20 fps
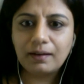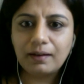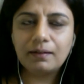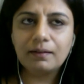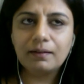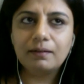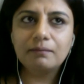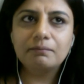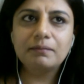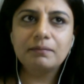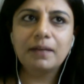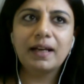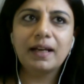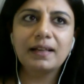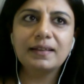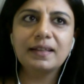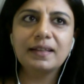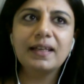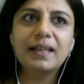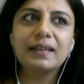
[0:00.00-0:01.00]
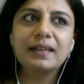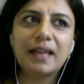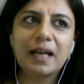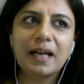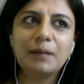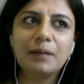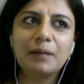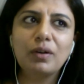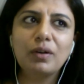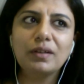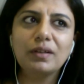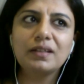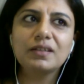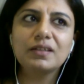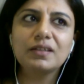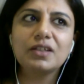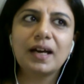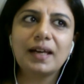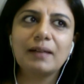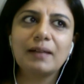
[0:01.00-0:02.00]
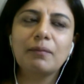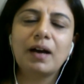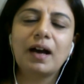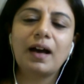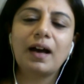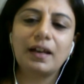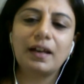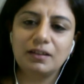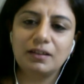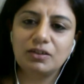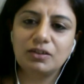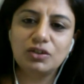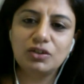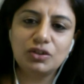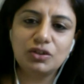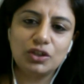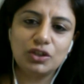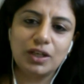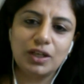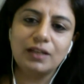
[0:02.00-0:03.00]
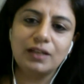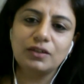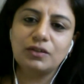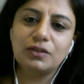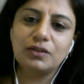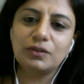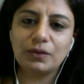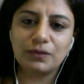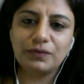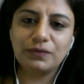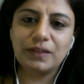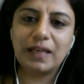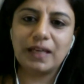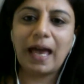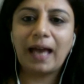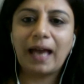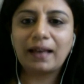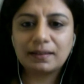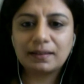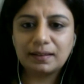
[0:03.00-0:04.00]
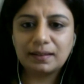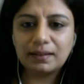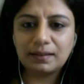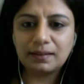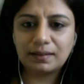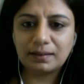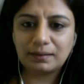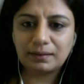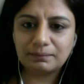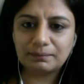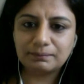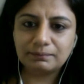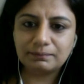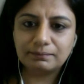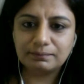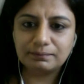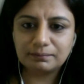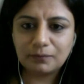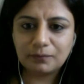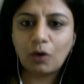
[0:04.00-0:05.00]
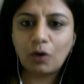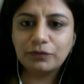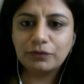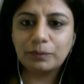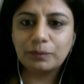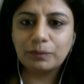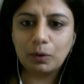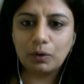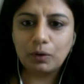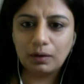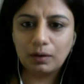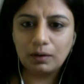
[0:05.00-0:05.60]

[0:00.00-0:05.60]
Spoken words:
And I think at that point in time, I changed sort of the axis of the book.